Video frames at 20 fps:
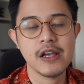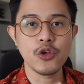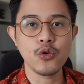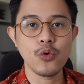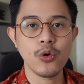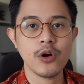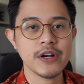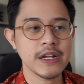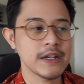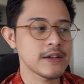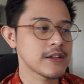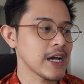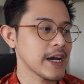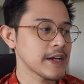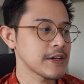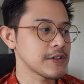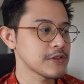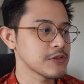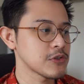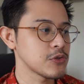you are
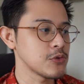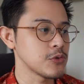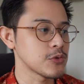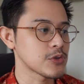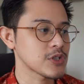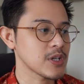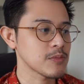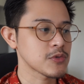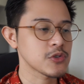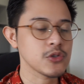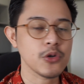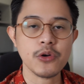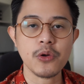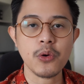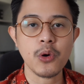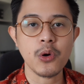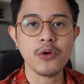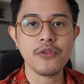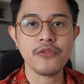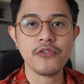entitled to some sort
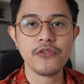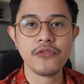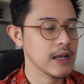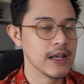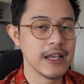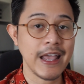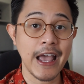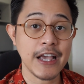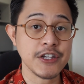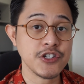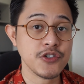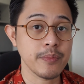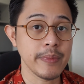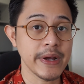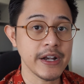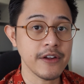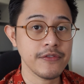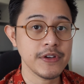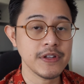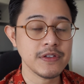of cash
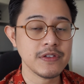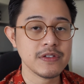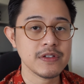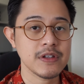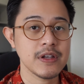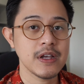benefits,